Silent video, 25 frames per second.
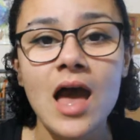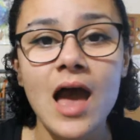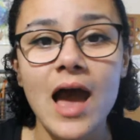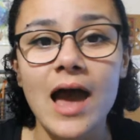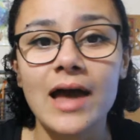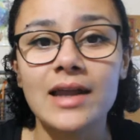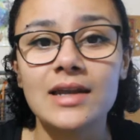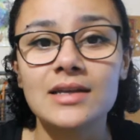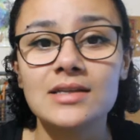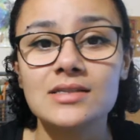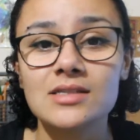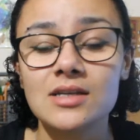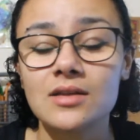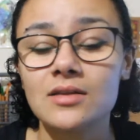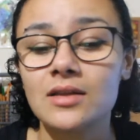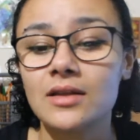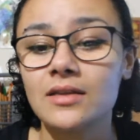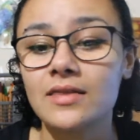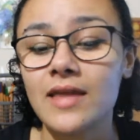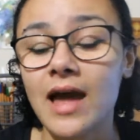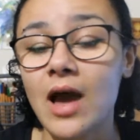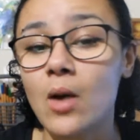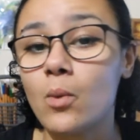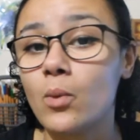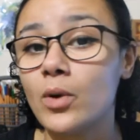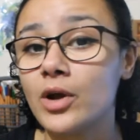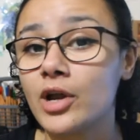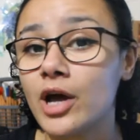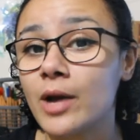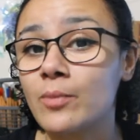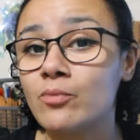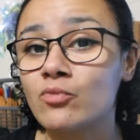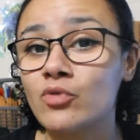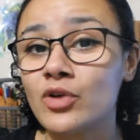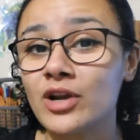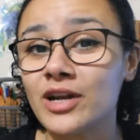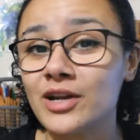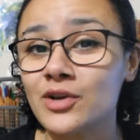and it's something that when
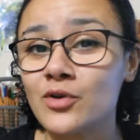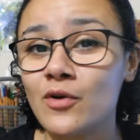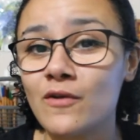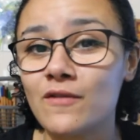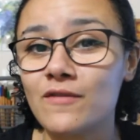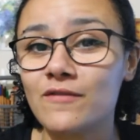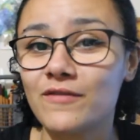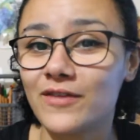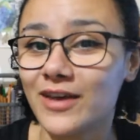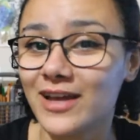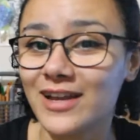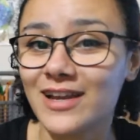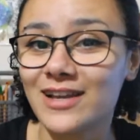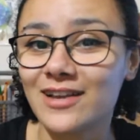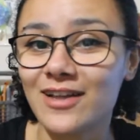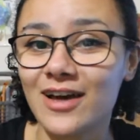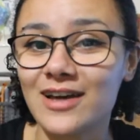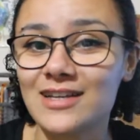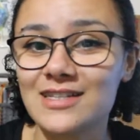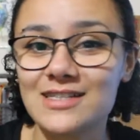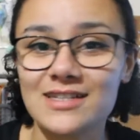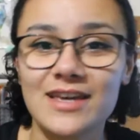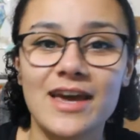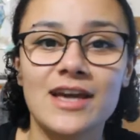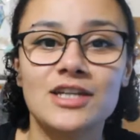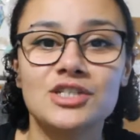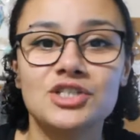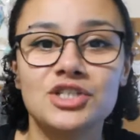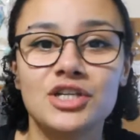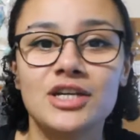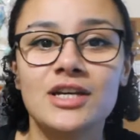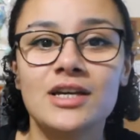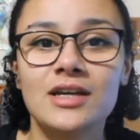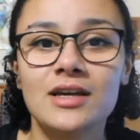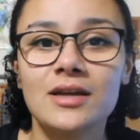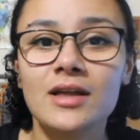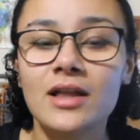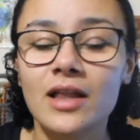I'm really not feeling like
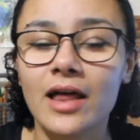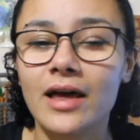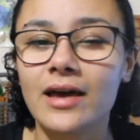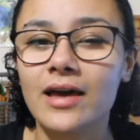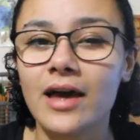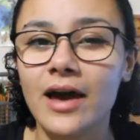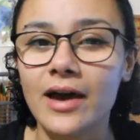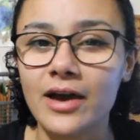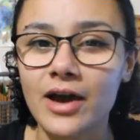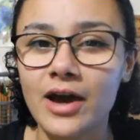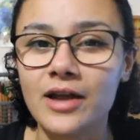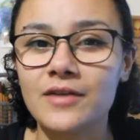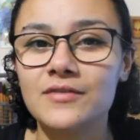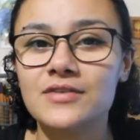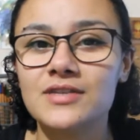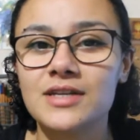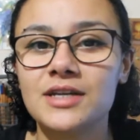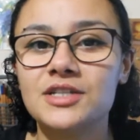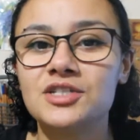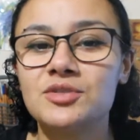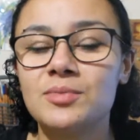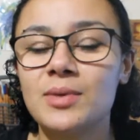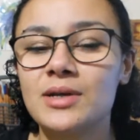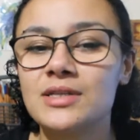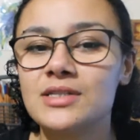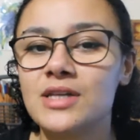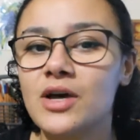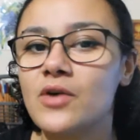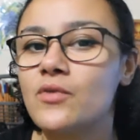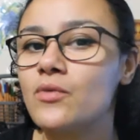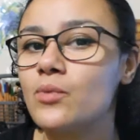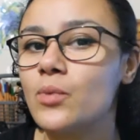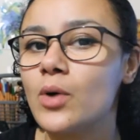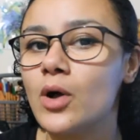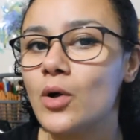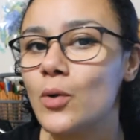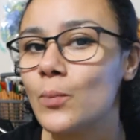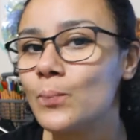sketching, like I kind of say to
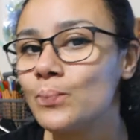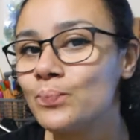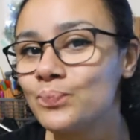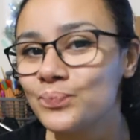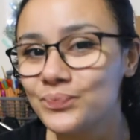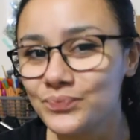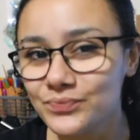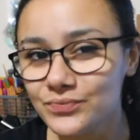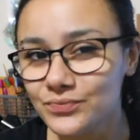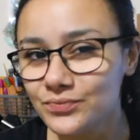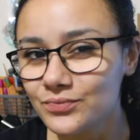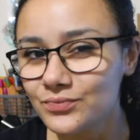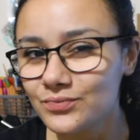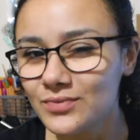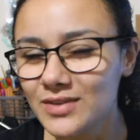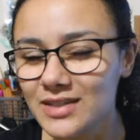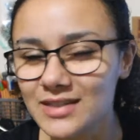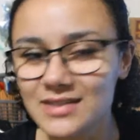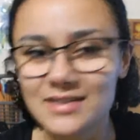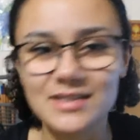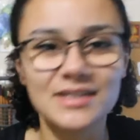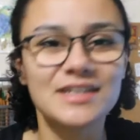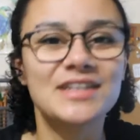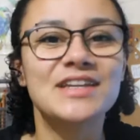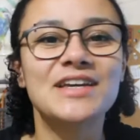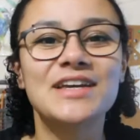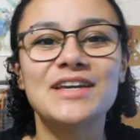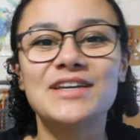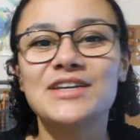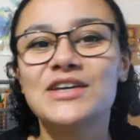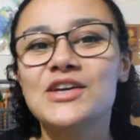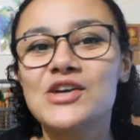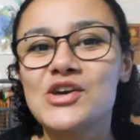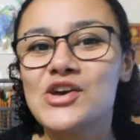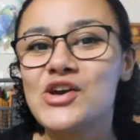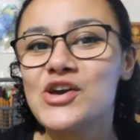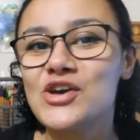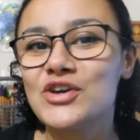myself, well, Sydney,
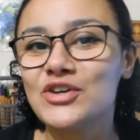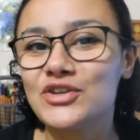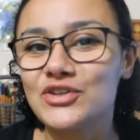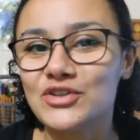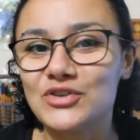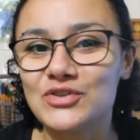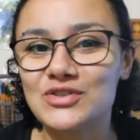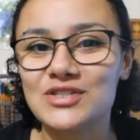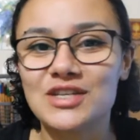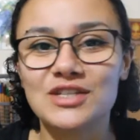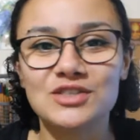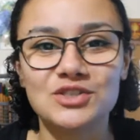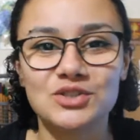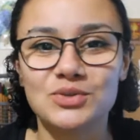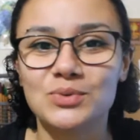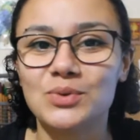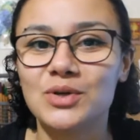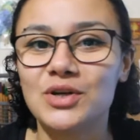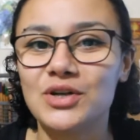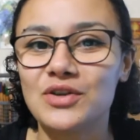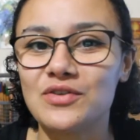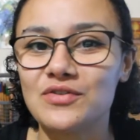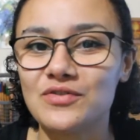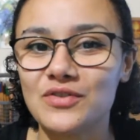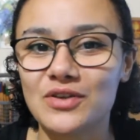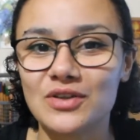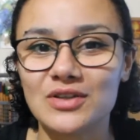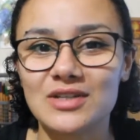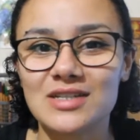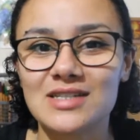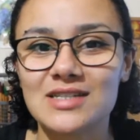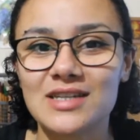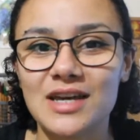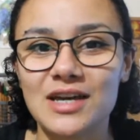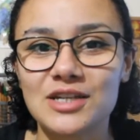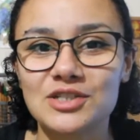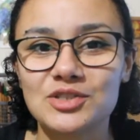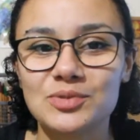you said you were going to fill the
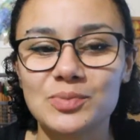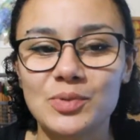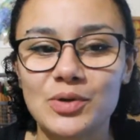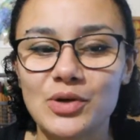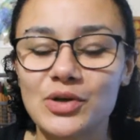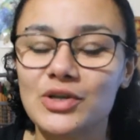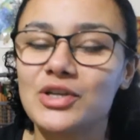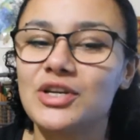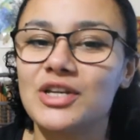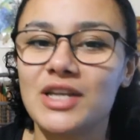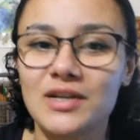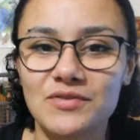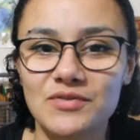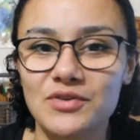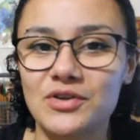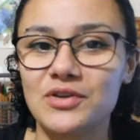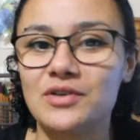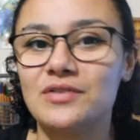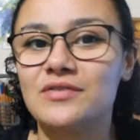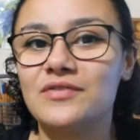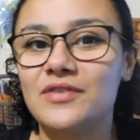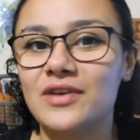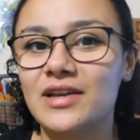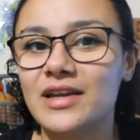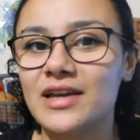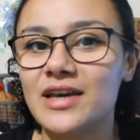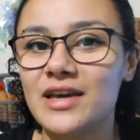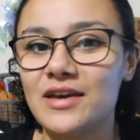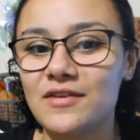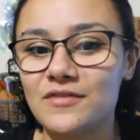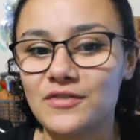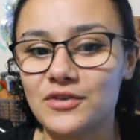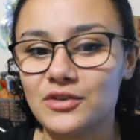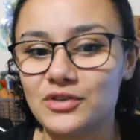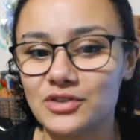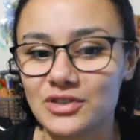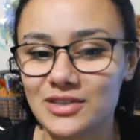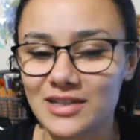sketchbook, you're never going to fill it
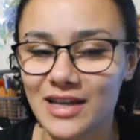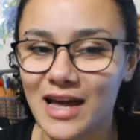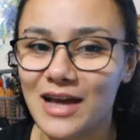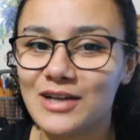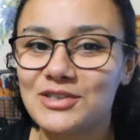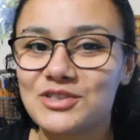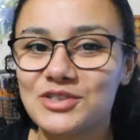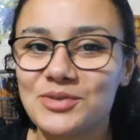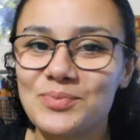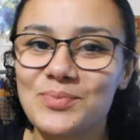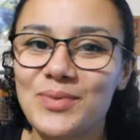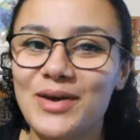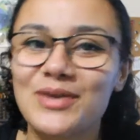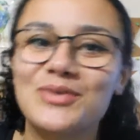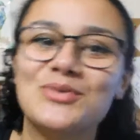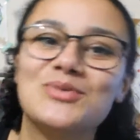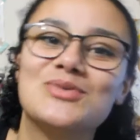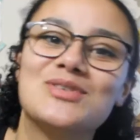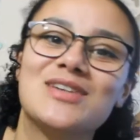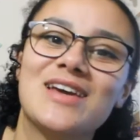if you just lounge in bed all